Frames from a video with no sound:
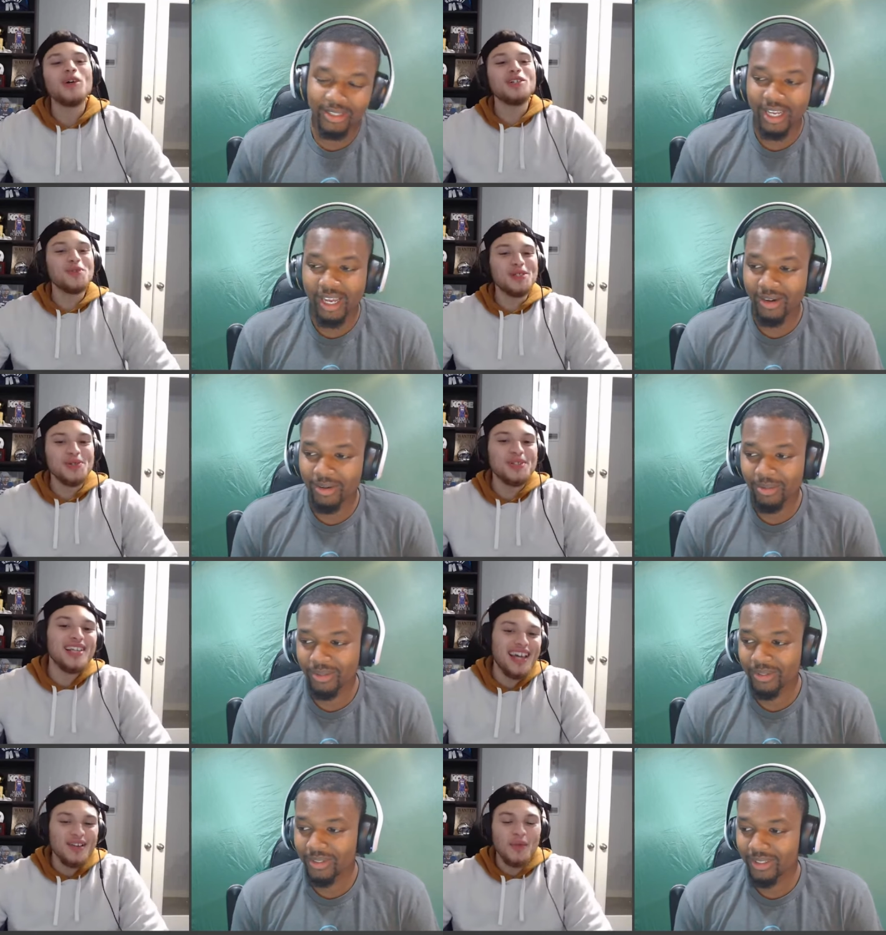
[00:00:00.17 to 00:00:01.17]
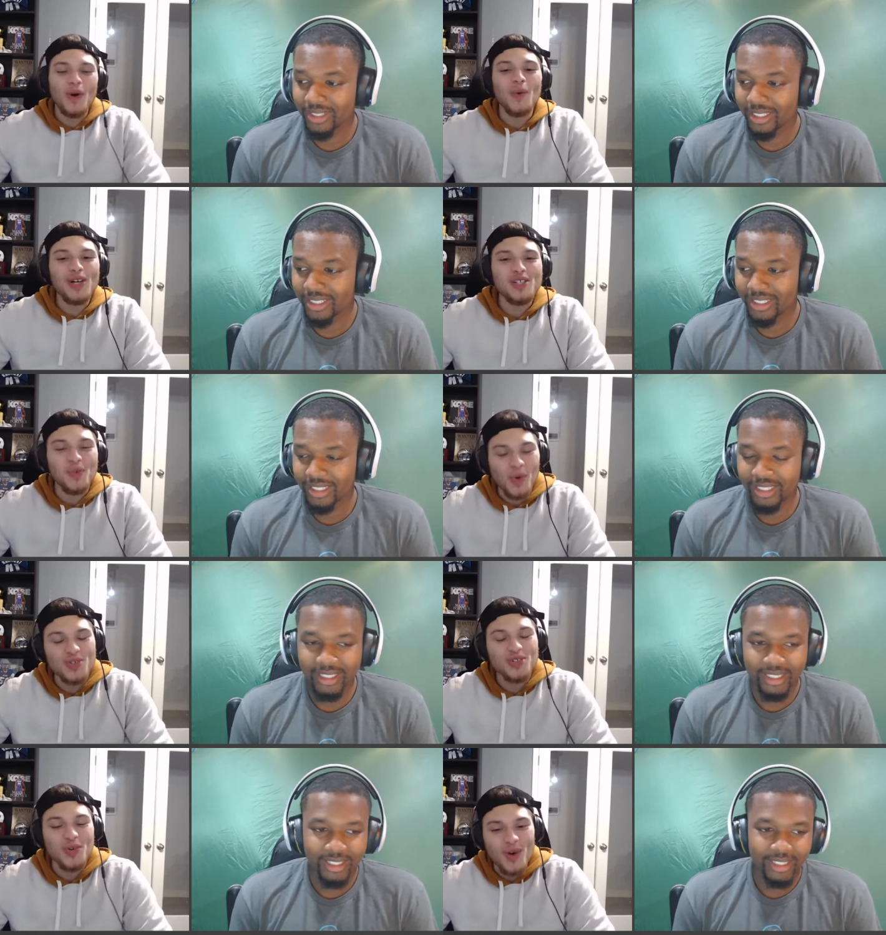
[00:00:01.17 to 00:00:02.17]
Speaker 1: which would you say? What, what's
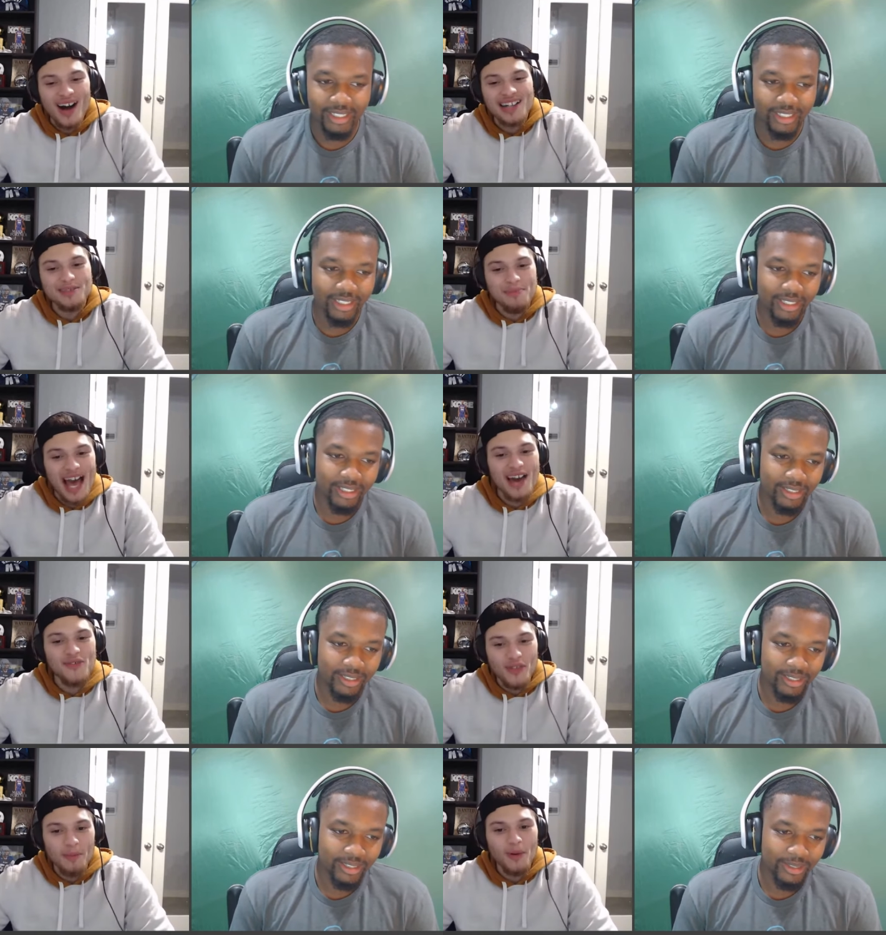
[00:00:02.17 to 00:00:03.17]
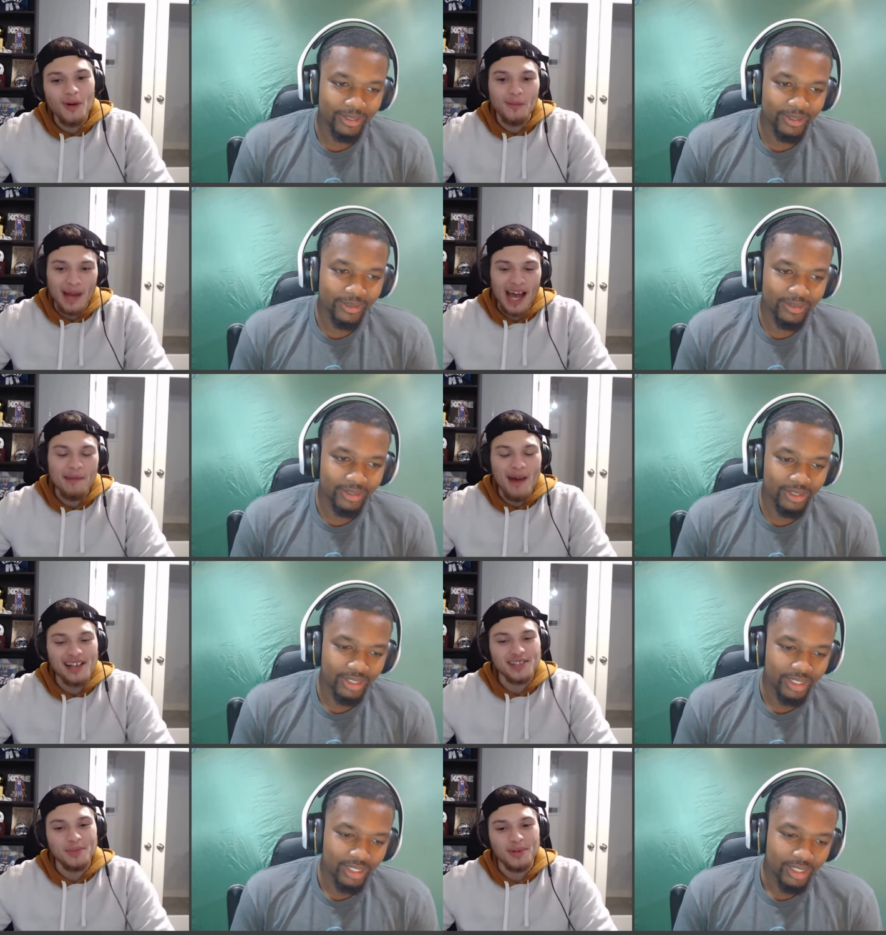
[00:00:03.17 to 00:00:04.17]
worse to watch, bad football or bad
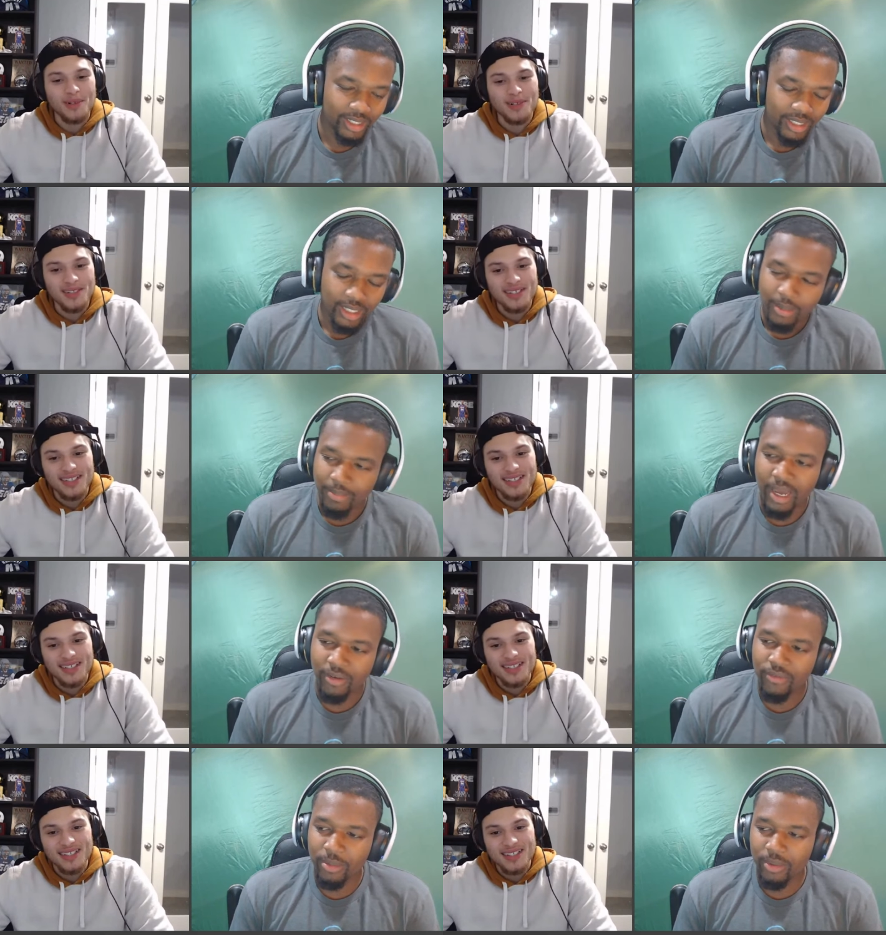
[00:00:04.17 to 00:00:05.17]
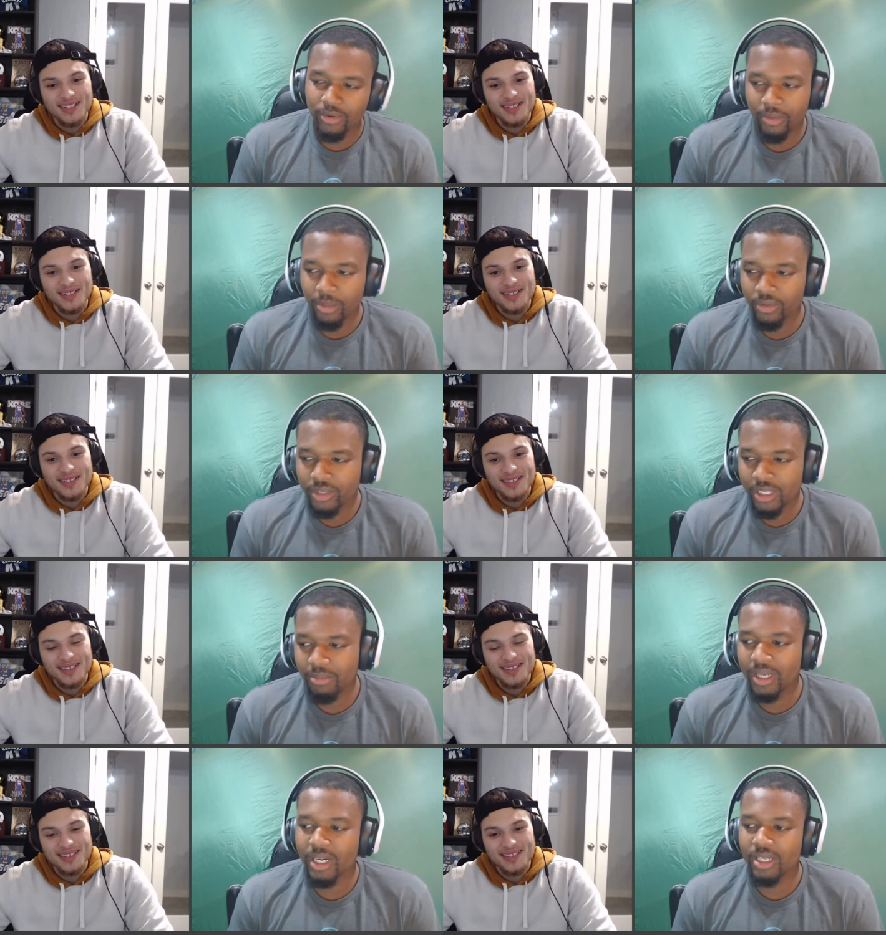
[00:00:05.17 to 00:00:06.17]
basketball?
Speaker 2: Bad football for both teams
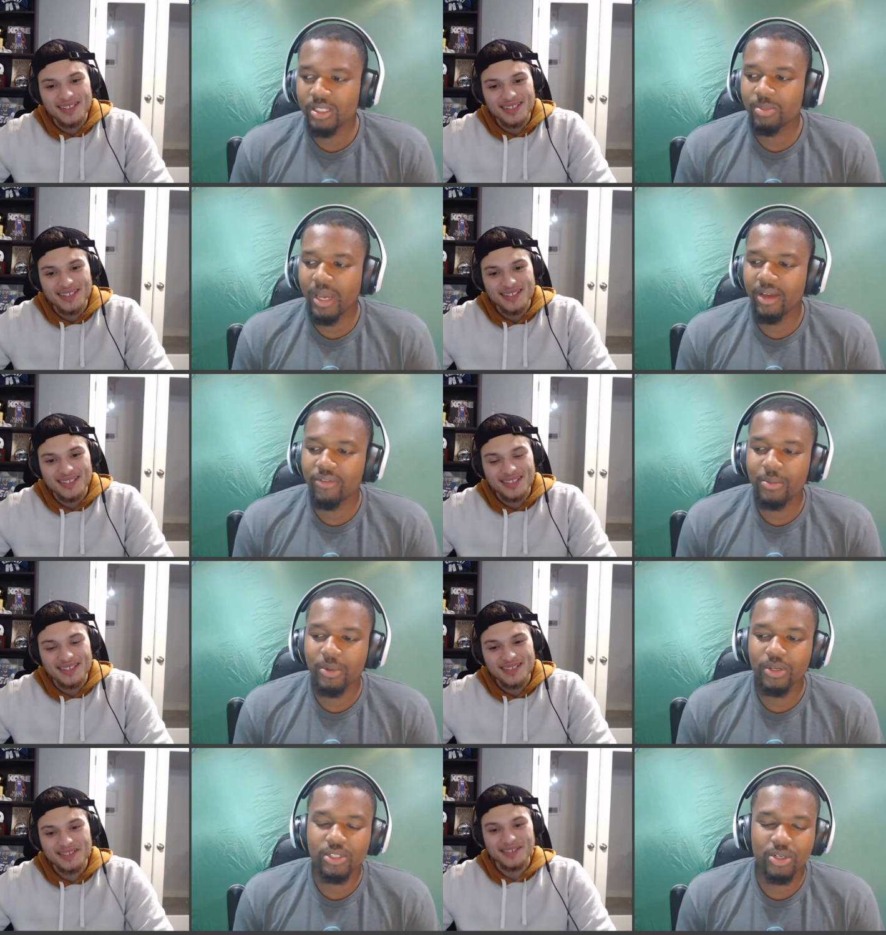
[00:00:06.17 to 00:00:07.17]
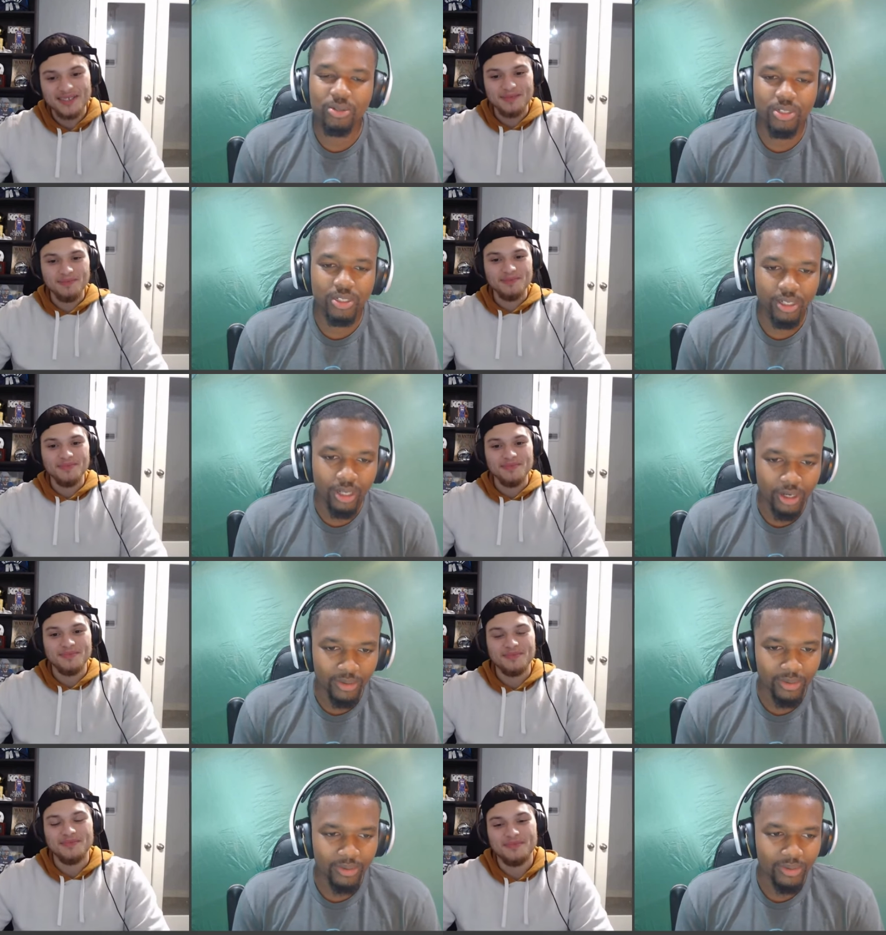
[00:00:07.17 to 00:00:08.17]
because bad football is so slow.
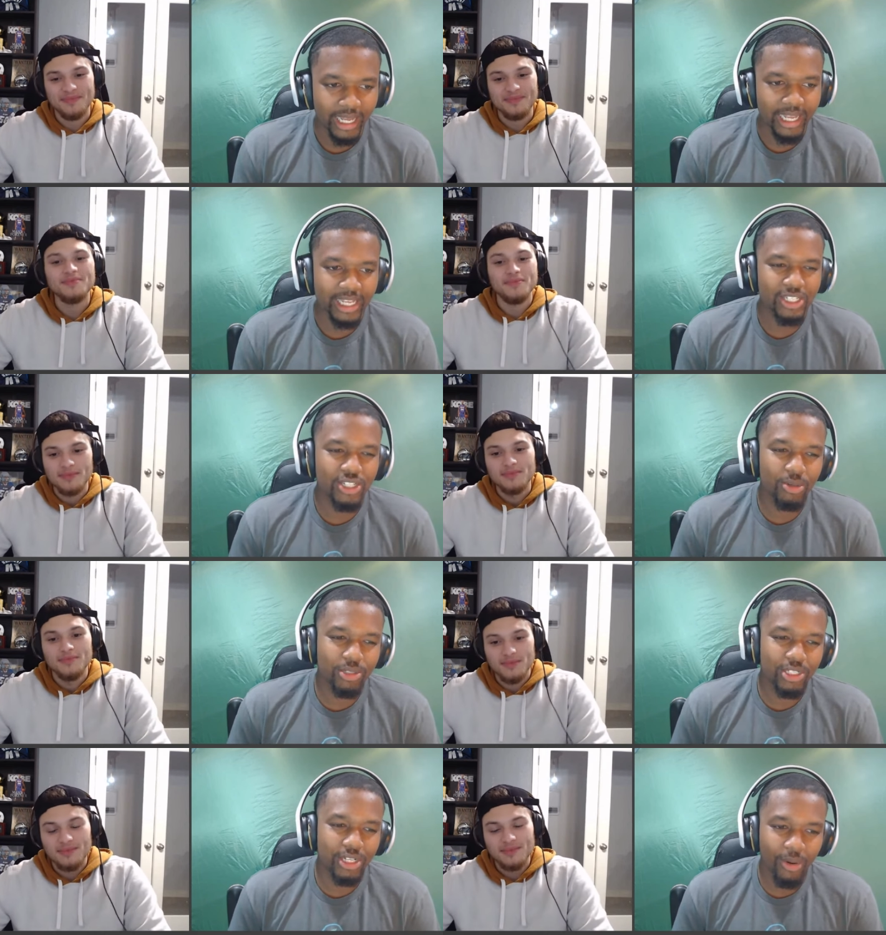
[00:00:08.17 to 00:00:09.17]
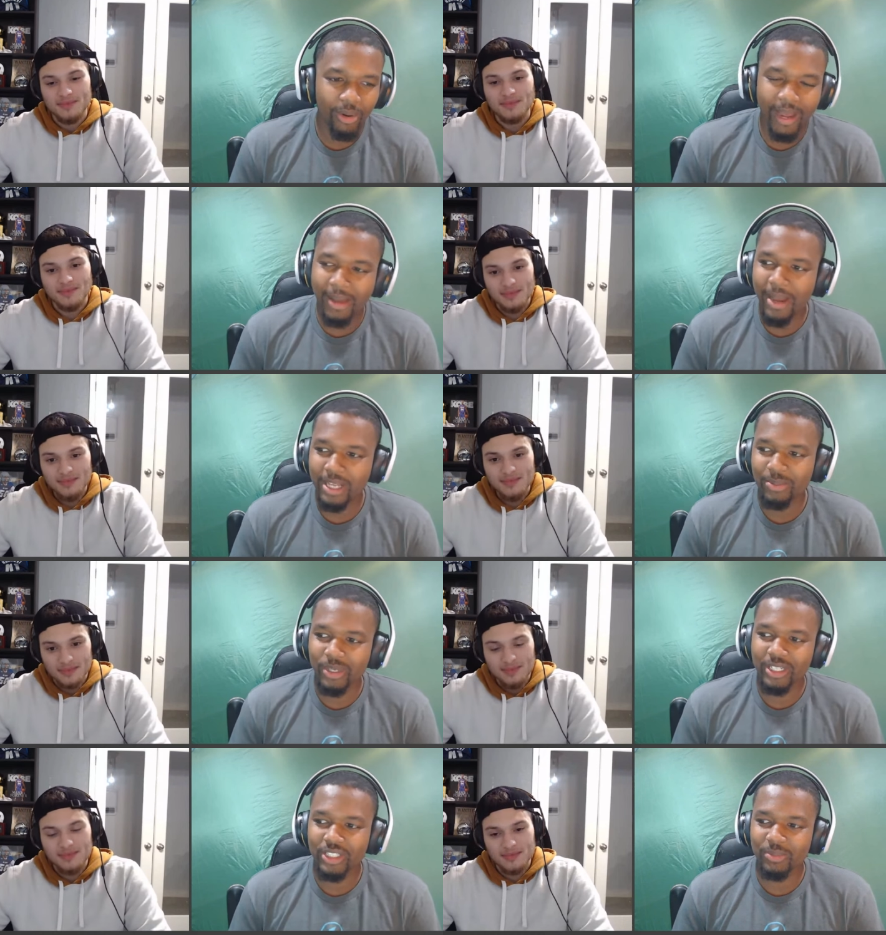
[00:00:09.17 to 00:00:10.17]
Like it's so slow. Or bad basketball could
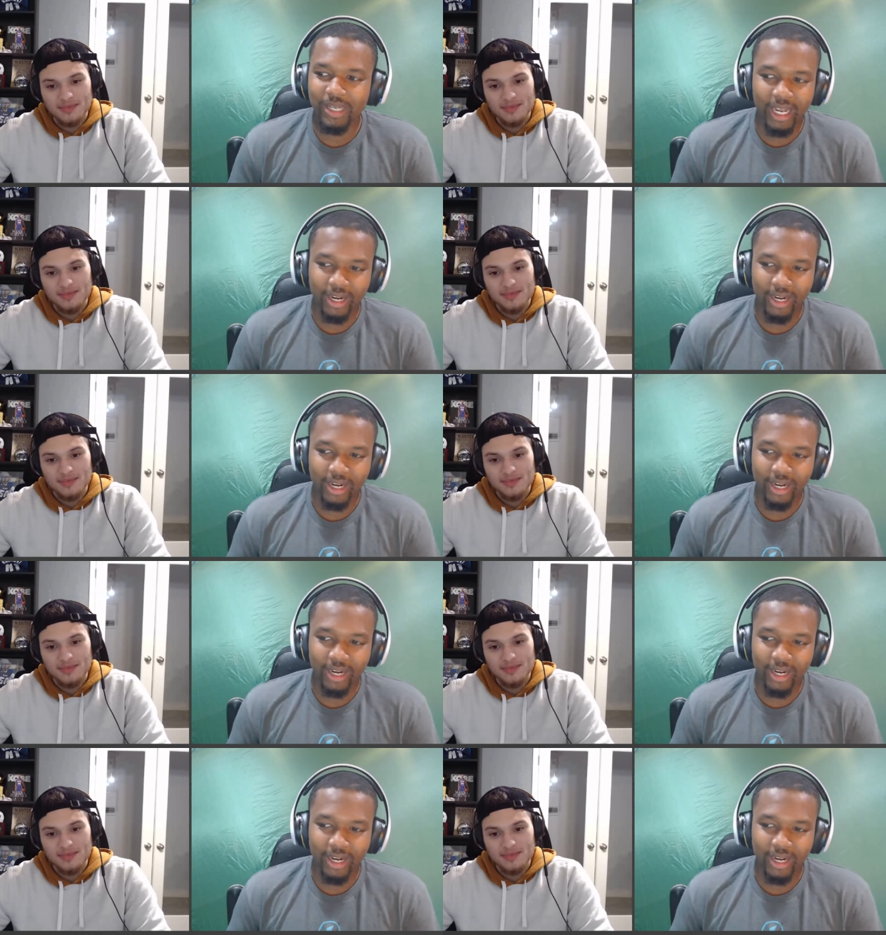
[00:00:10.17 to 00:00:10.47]
just be like a